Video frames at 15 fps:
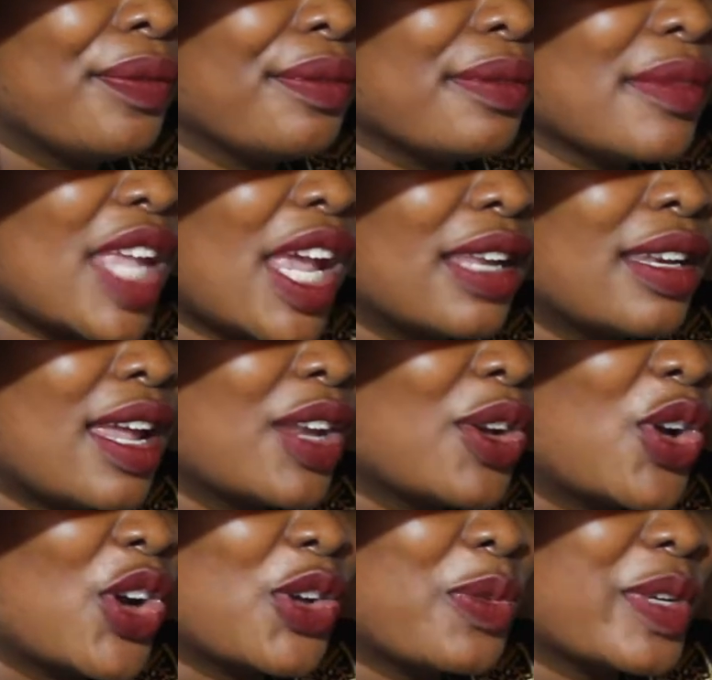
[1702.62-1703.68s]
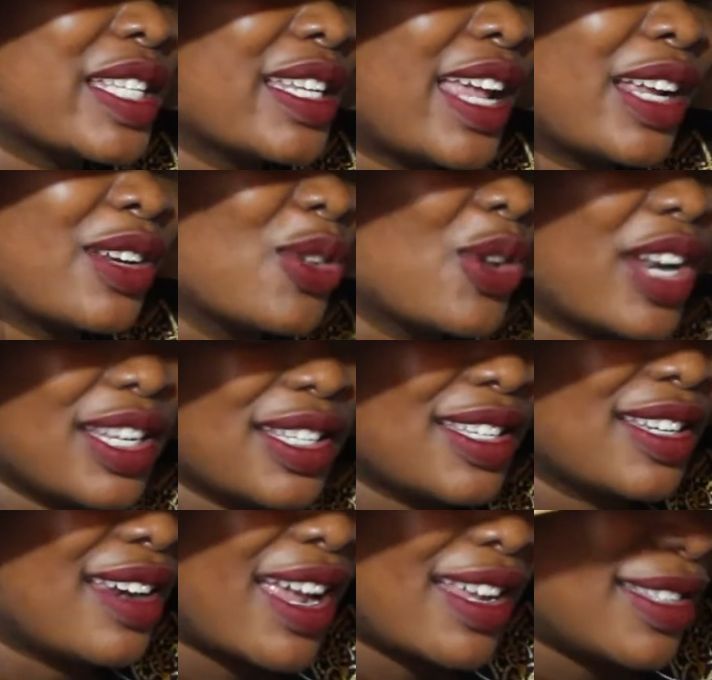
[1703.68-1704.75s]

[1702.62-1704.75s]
And God was like, not until I say